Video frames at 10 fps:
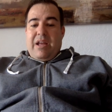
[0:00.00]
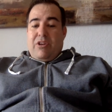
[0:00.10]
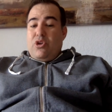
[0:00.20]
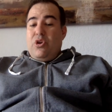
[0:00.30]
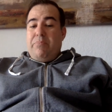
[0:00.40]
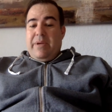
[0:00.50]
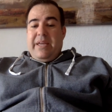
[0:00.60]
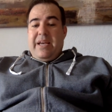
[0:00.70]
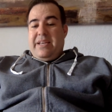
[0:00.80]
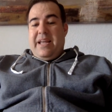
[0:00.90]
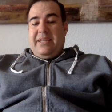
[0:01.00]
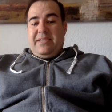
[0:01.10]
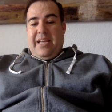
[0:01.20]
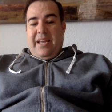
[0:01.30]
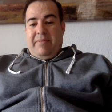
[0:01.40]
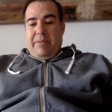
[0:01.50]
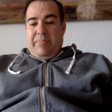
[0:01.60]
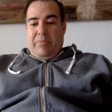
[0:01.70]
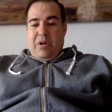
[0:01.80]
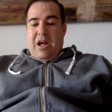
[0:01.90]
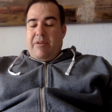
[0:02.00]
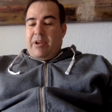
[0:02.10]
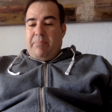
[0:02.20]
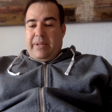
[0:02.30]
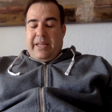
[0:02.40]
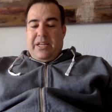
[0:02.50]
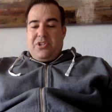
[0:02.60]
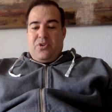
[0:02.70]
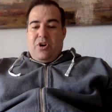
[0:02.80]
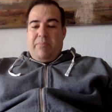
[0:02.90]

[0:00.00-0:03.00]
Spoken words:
It could be adenosine, but we're not completely sure,